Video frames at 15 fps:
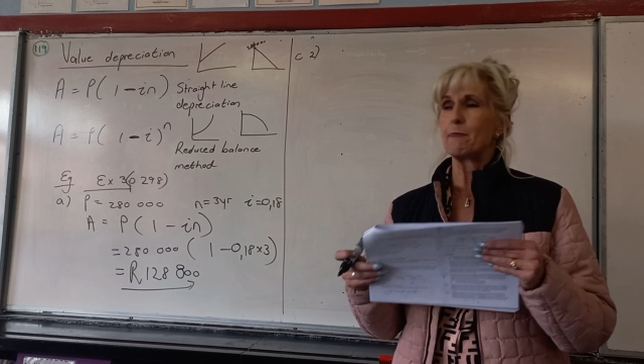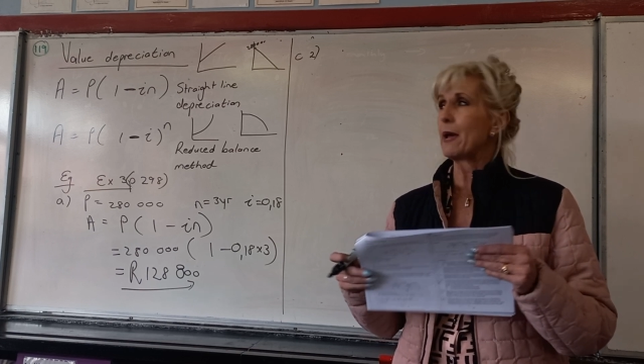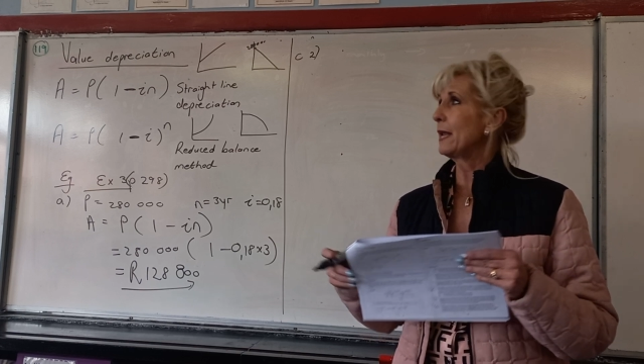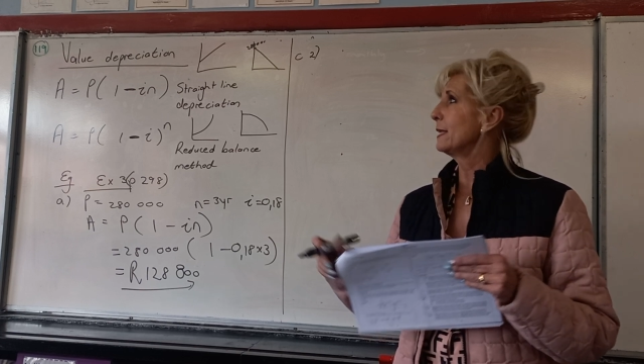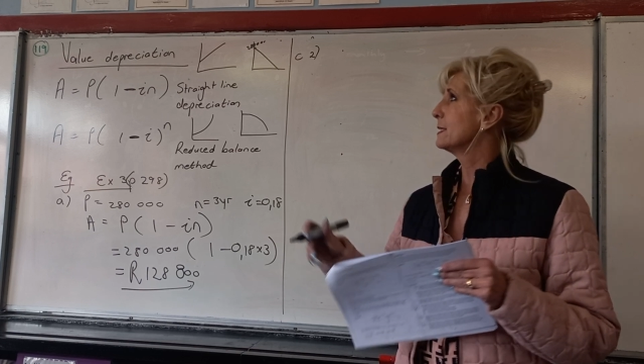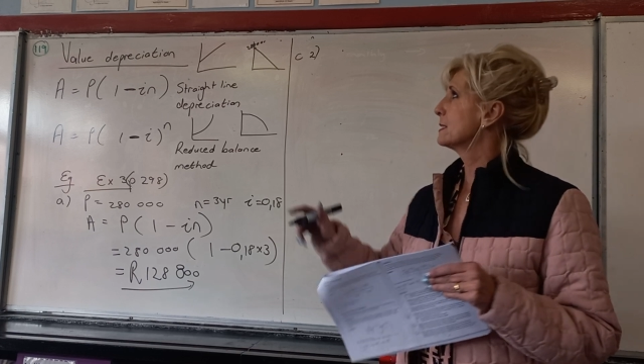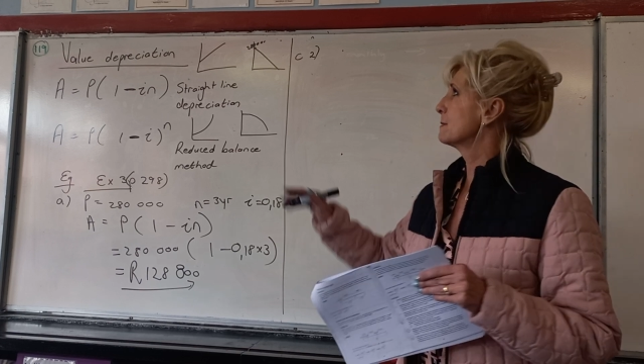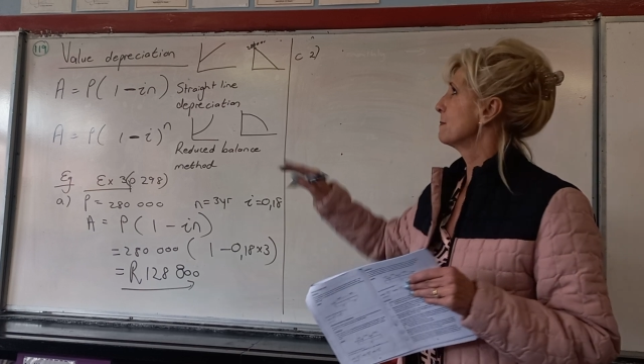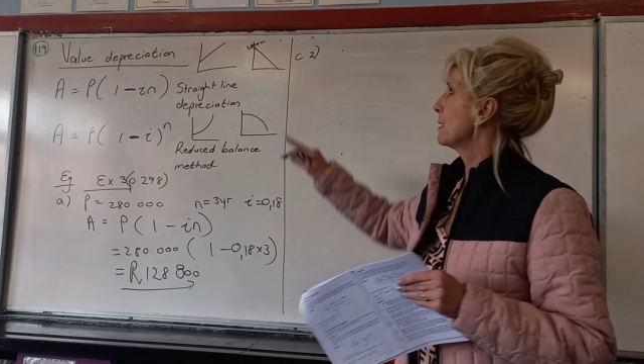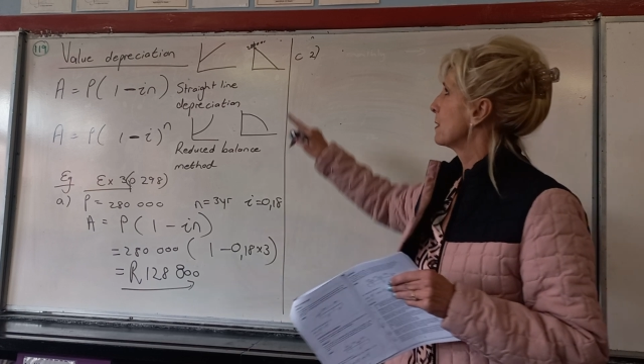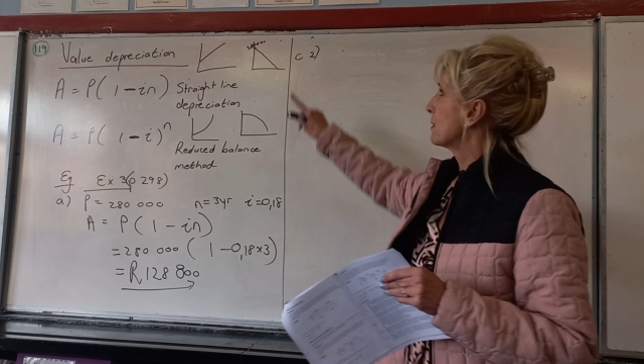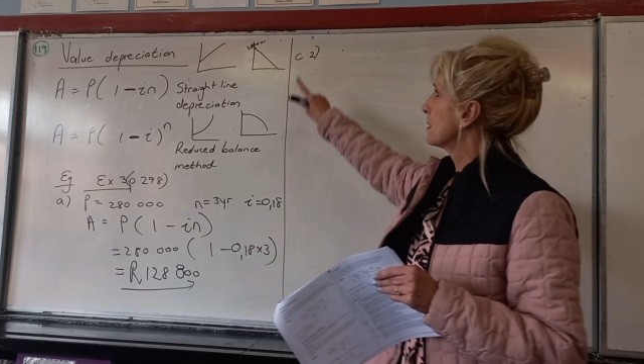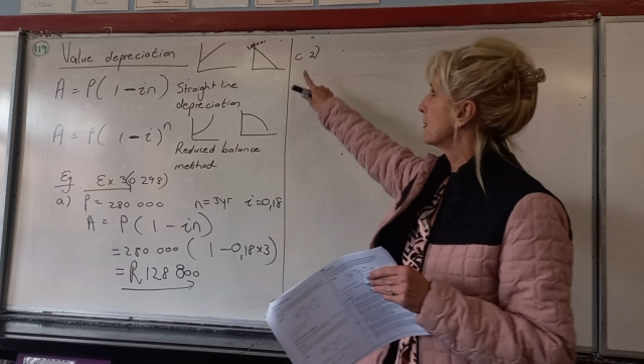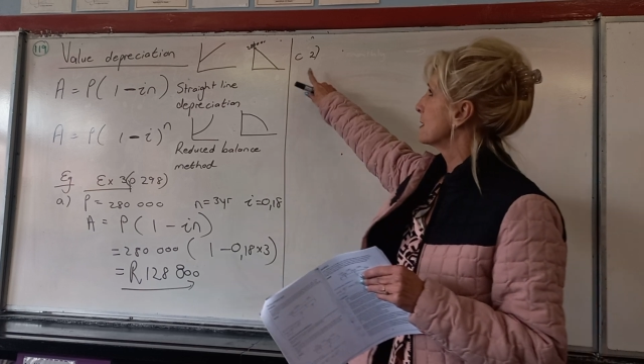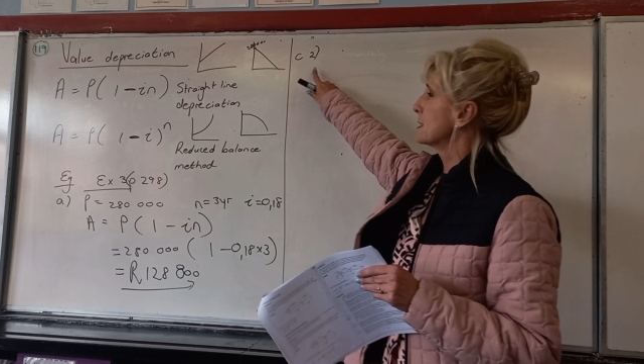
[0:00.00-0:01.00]
balance
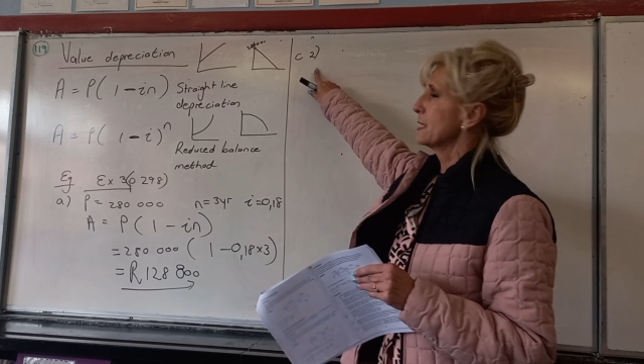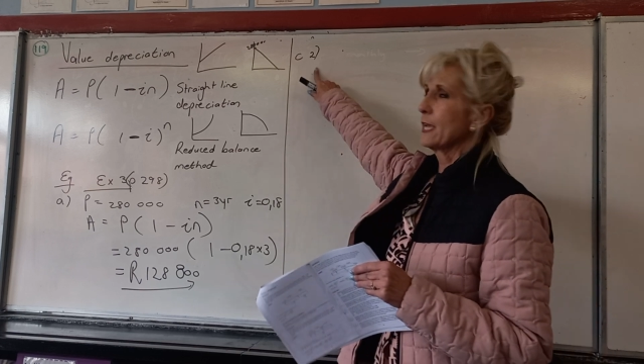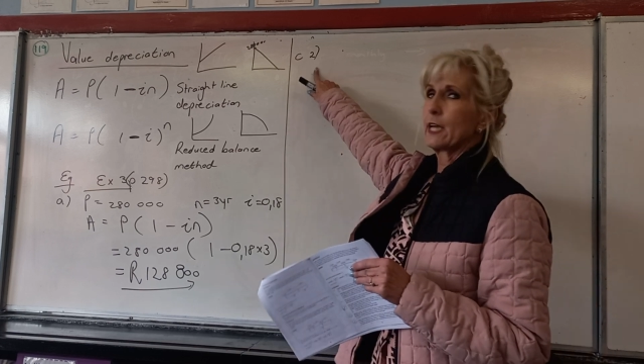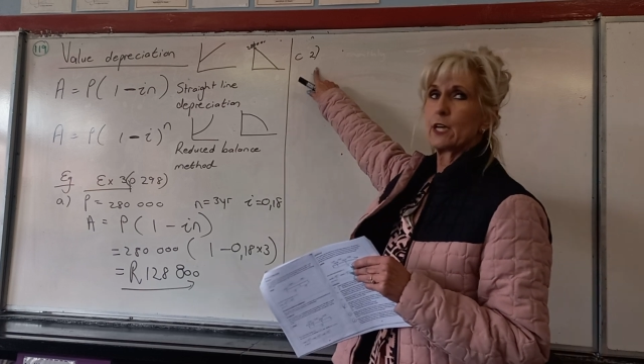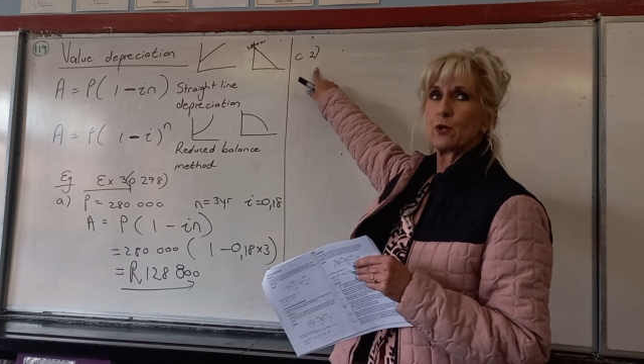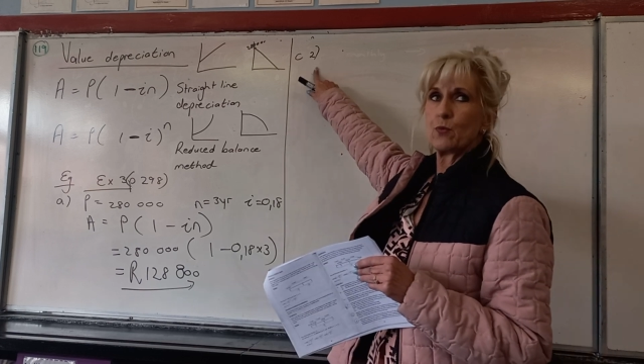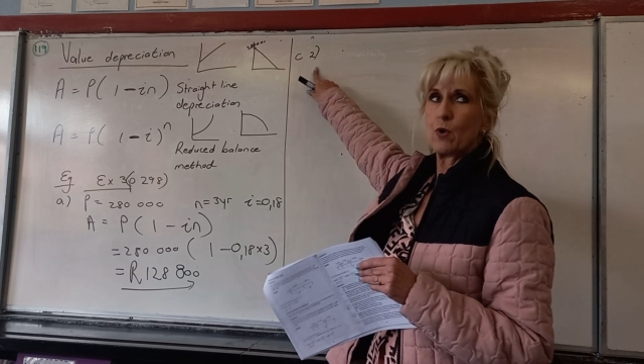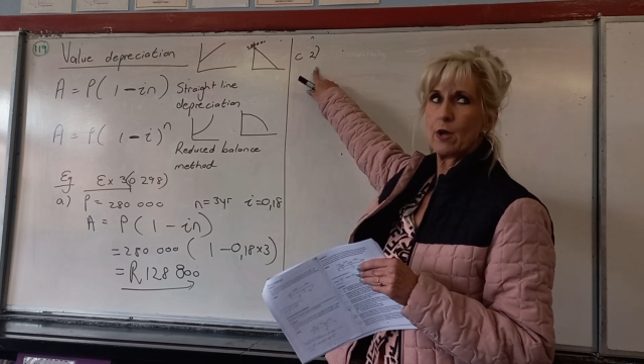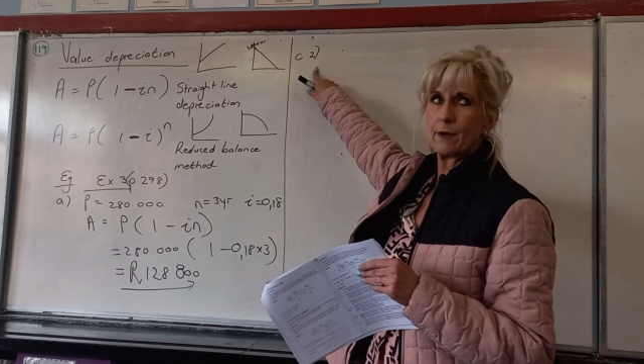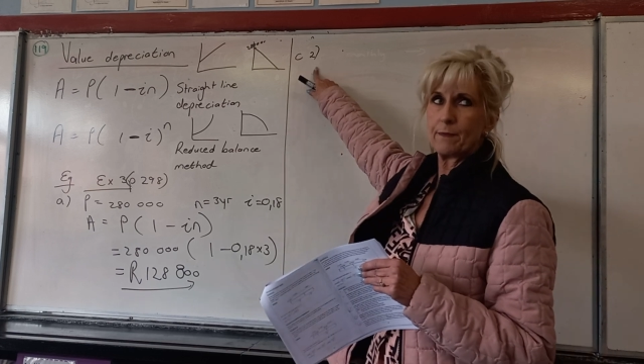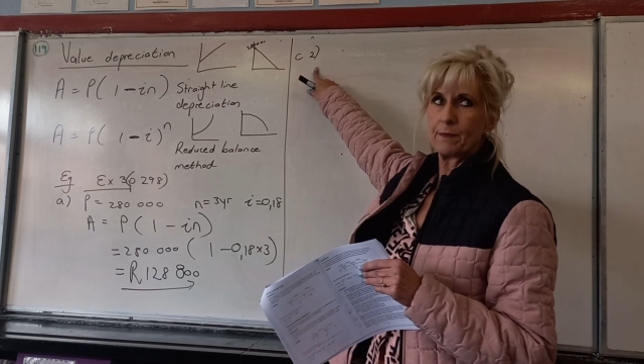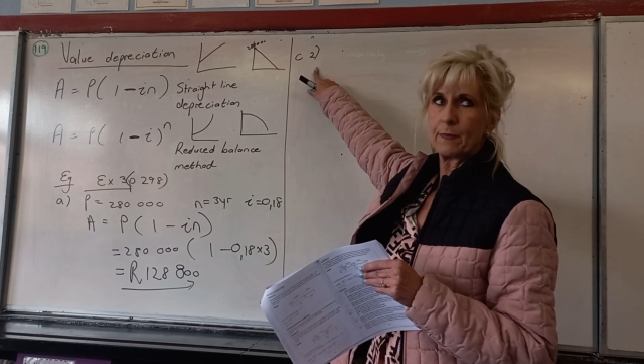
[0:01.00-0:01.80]
method, the second one.